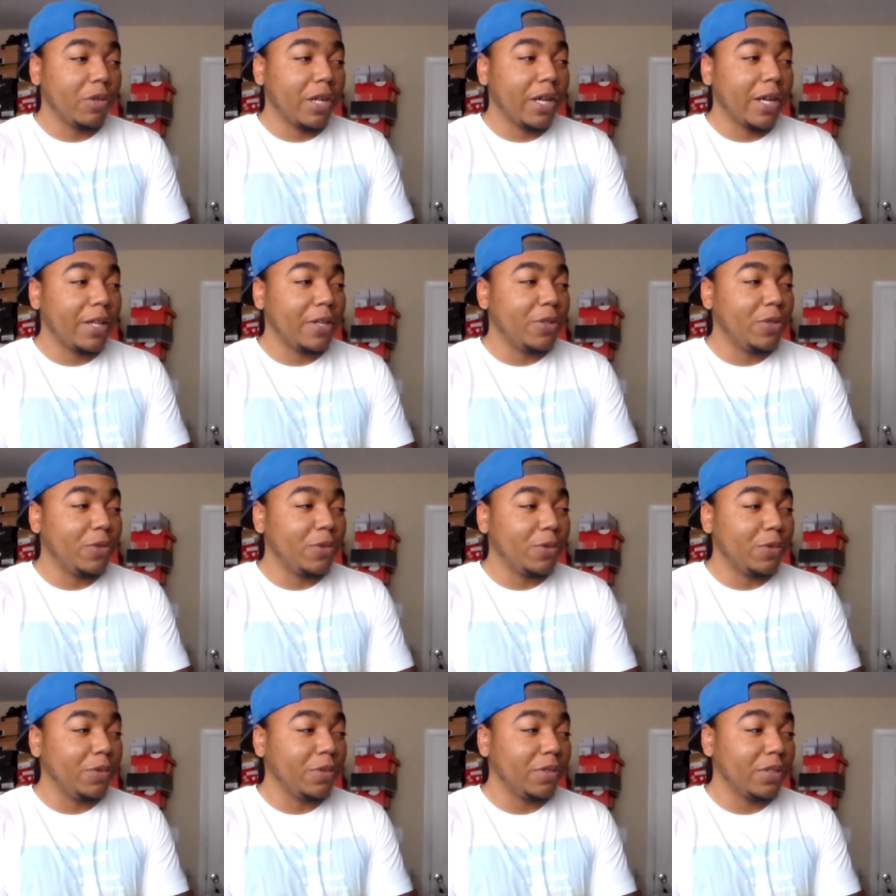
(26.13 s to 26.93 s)
what I
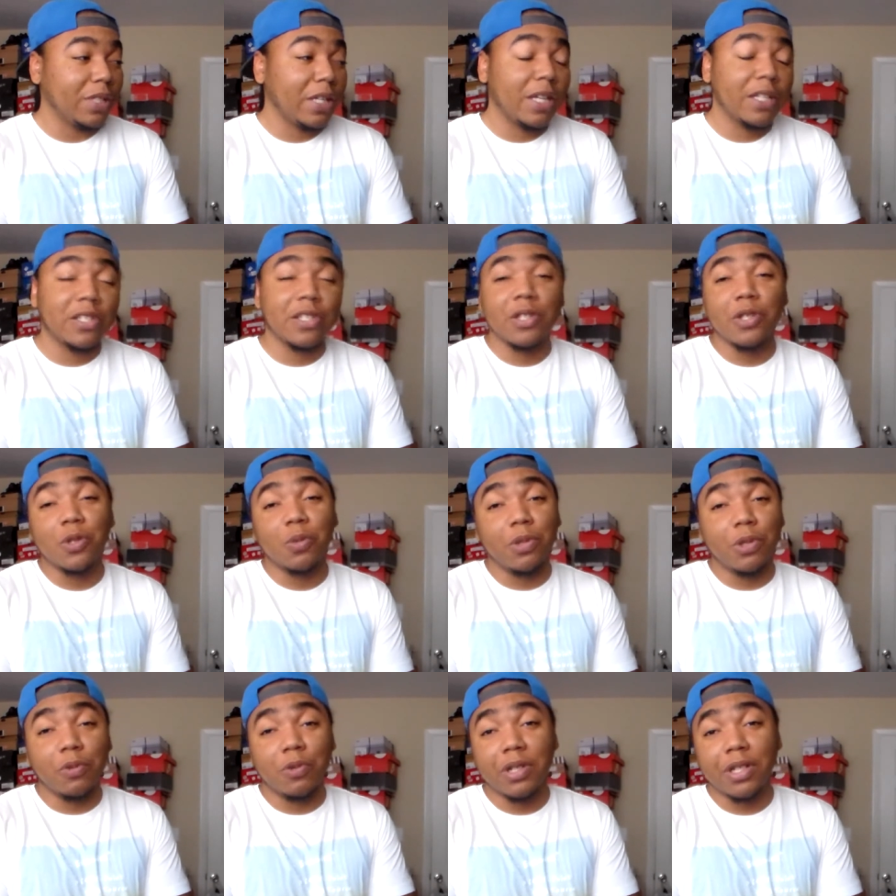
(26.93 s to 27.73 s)
do. I
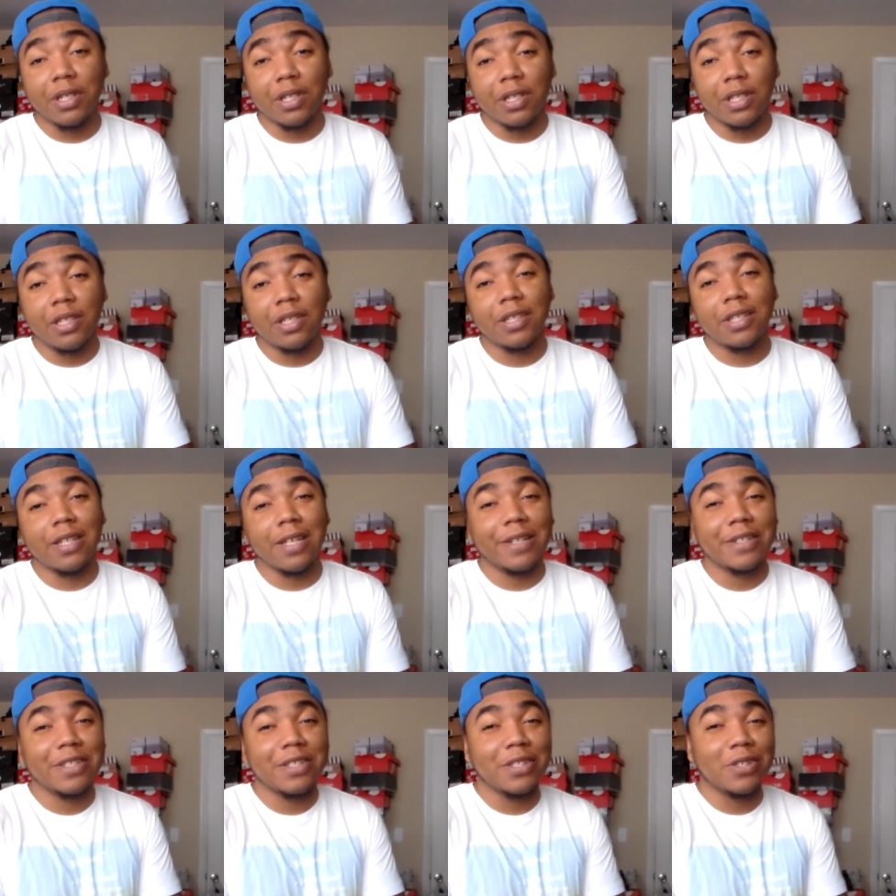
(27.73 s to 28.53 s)
still been wearing
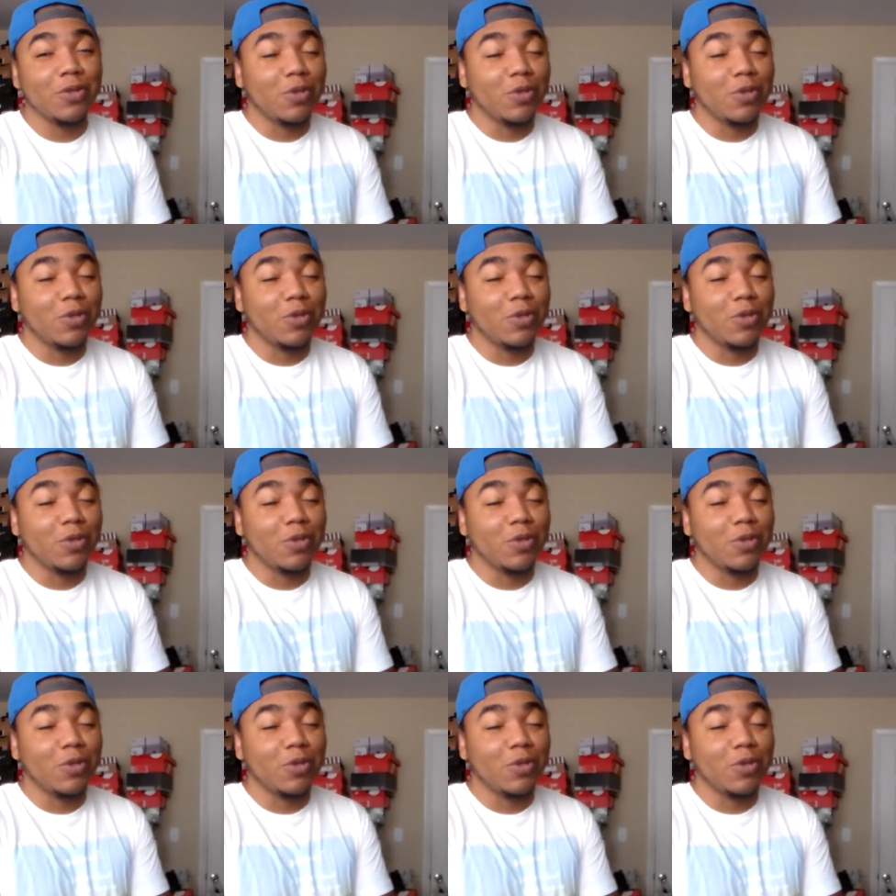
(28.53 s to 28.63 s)
kicks,